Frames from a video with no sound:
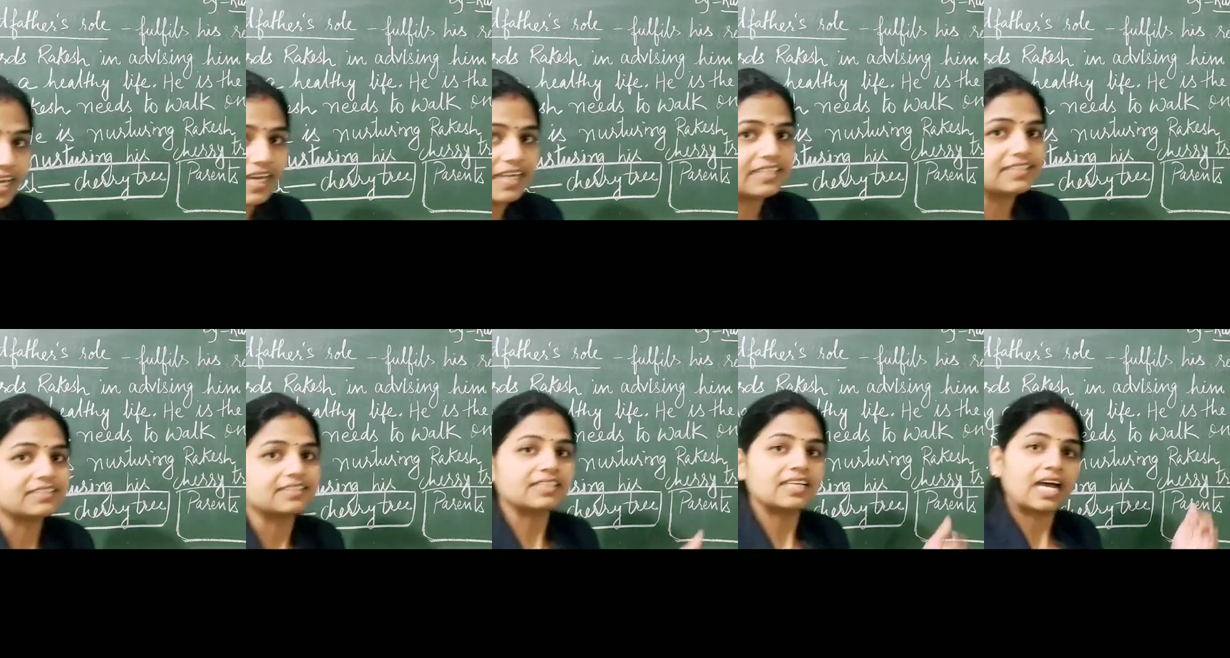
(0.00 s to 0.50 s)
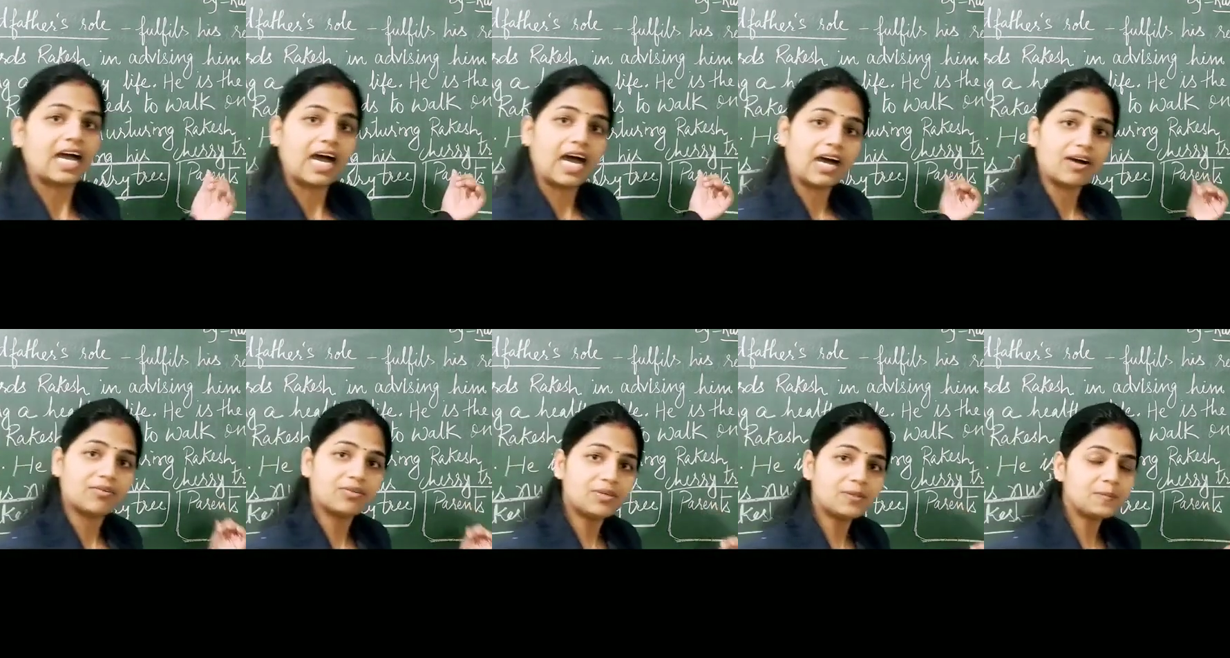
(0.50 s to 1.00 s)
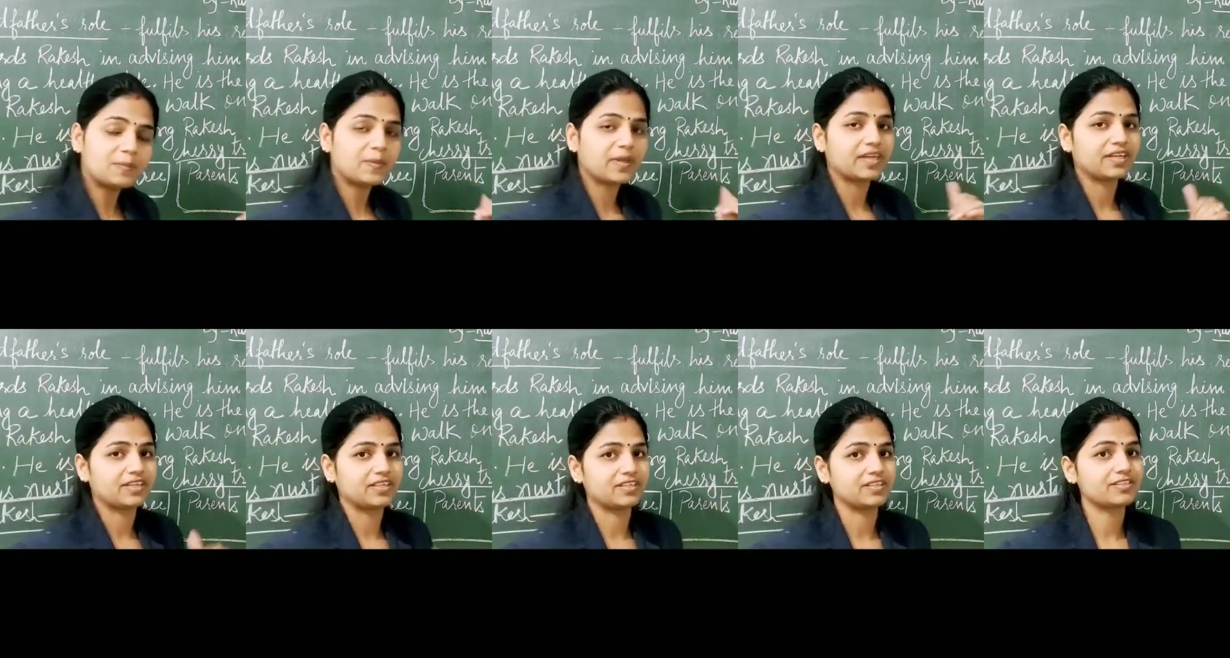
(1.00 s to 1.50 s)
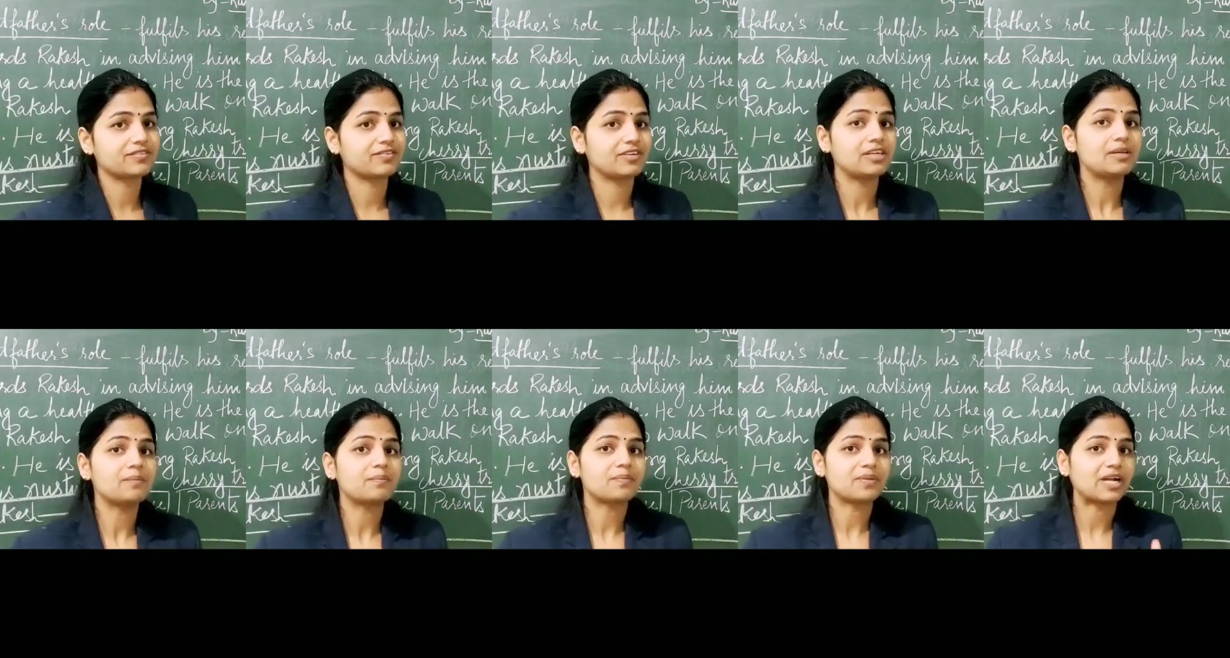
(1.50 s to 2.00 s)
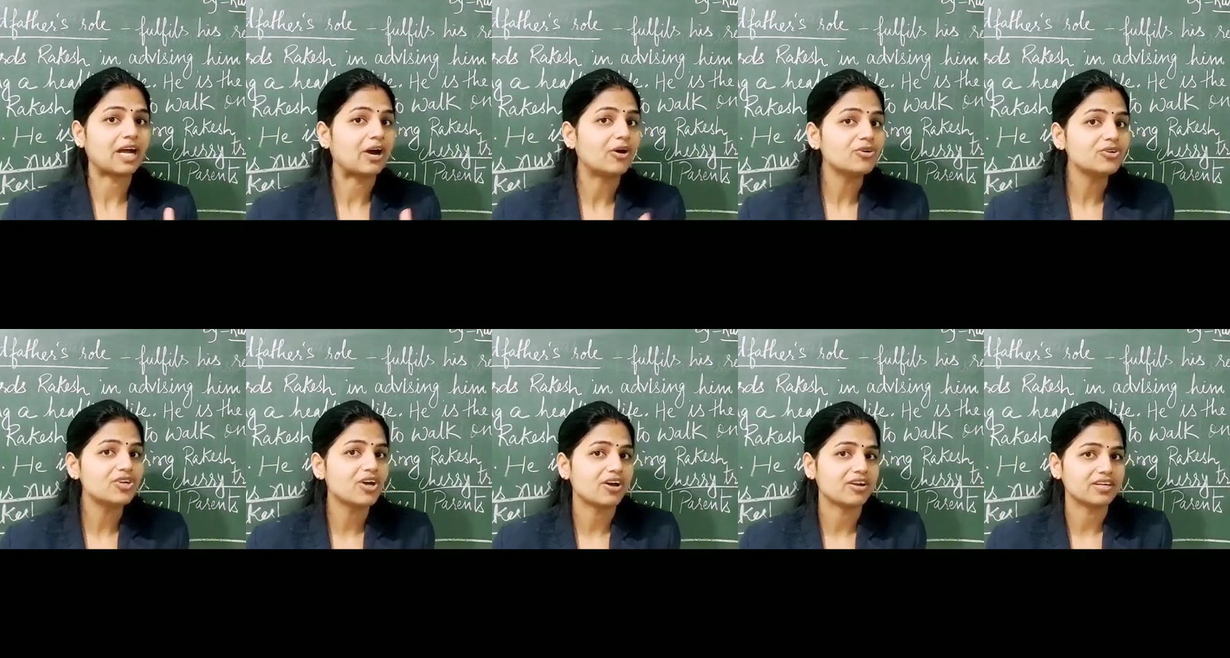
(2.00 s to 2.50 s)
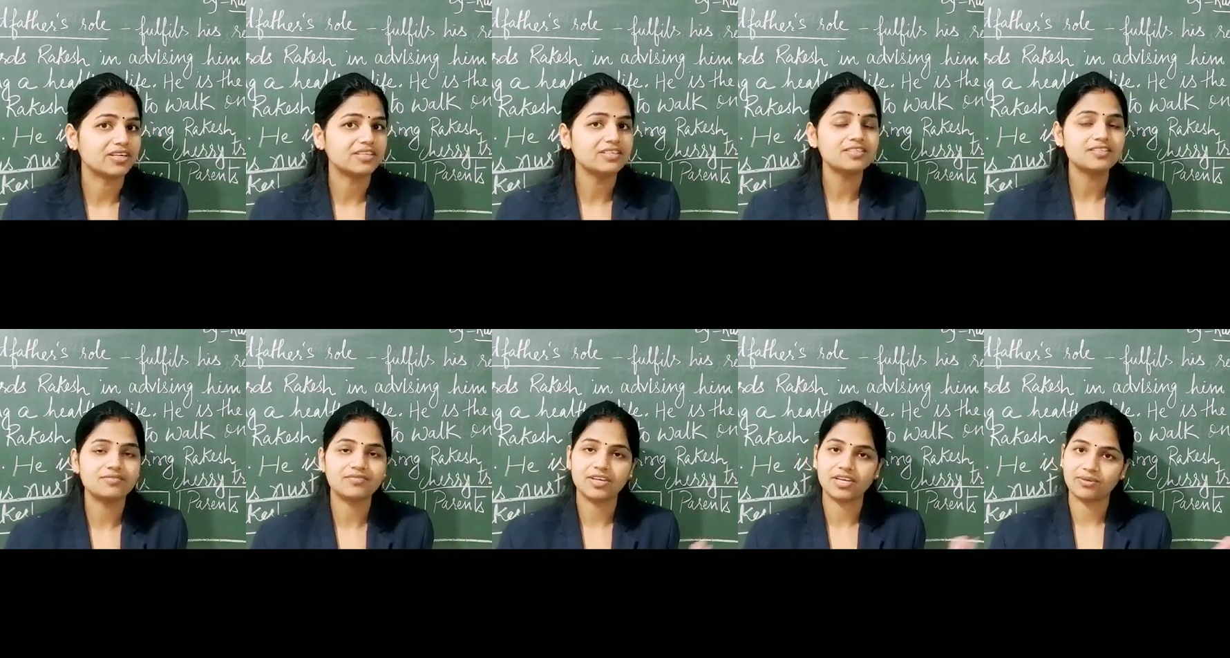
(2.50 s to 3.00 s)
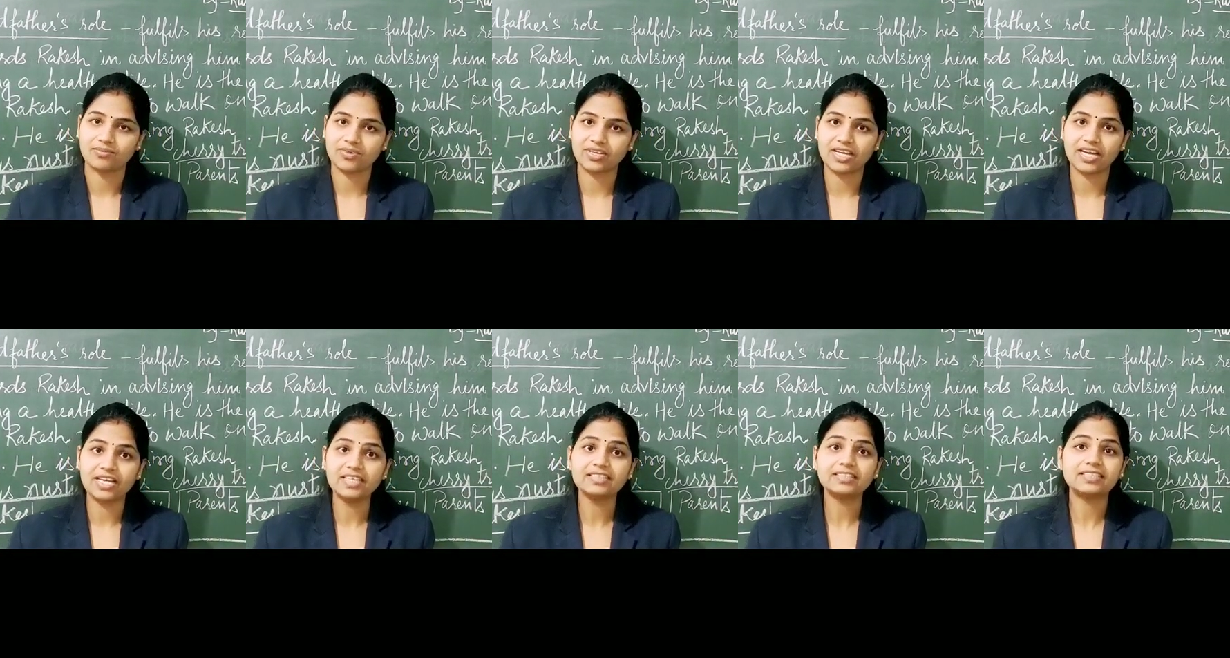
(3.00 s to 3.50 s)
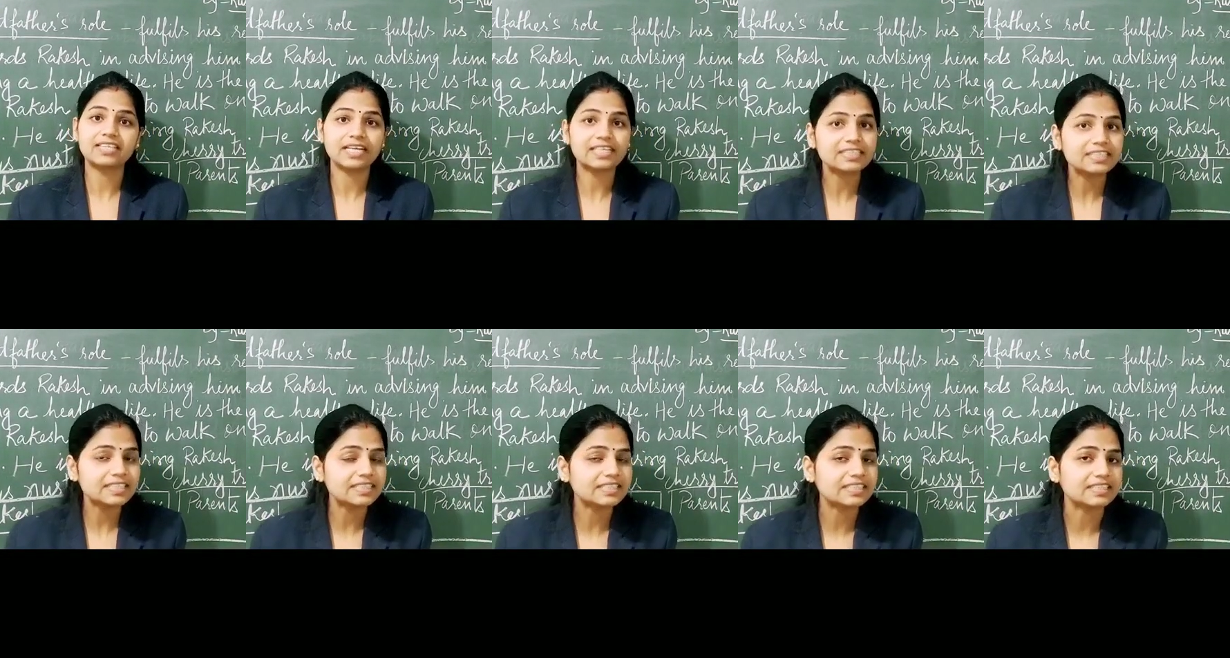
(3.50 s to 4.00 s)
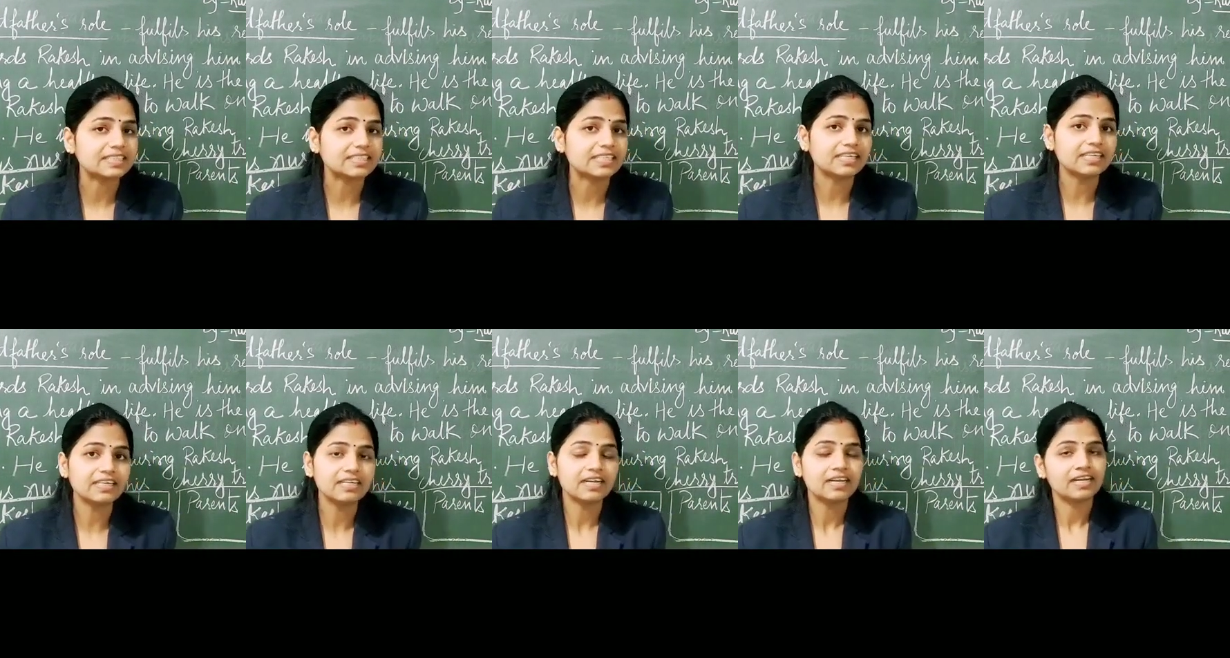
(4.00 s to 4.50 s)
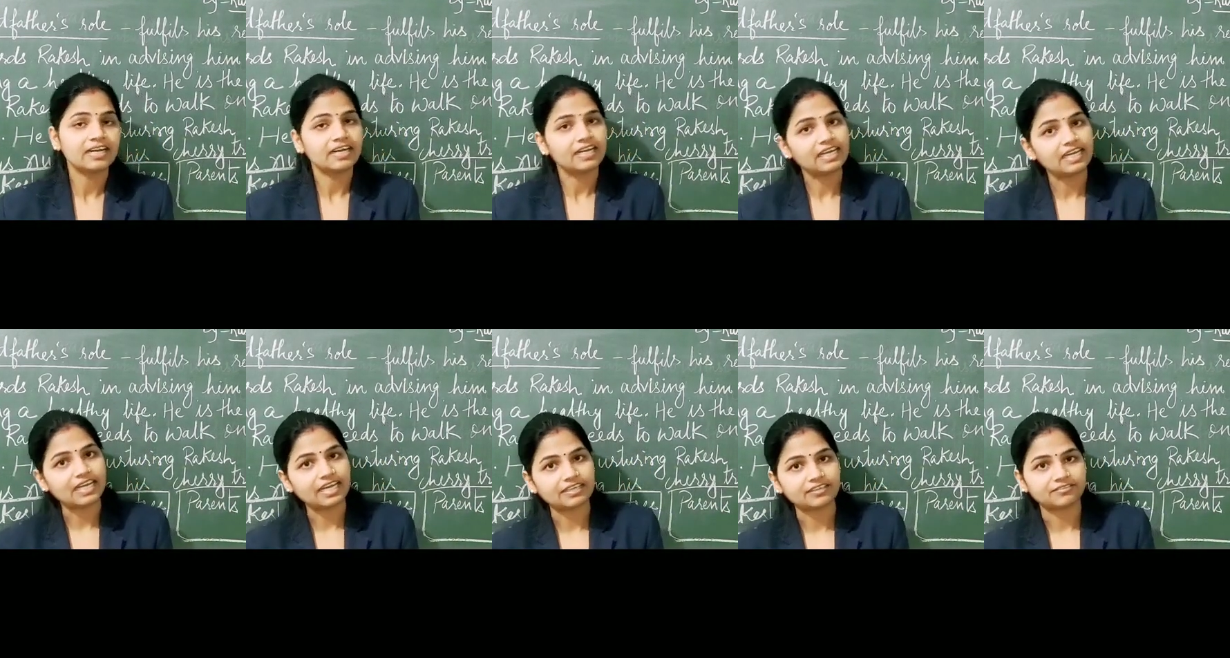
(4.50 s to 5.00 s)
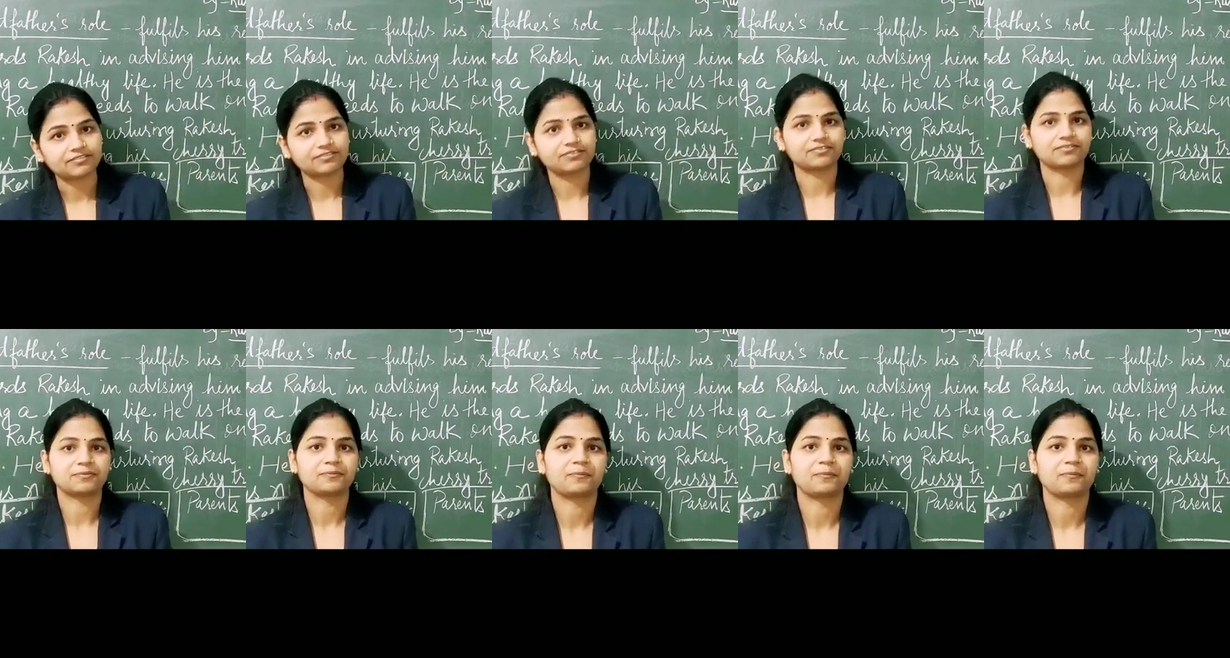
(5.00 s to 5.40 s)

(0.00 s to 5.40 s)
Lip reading: as our parents feel proud on us when we are success in their life.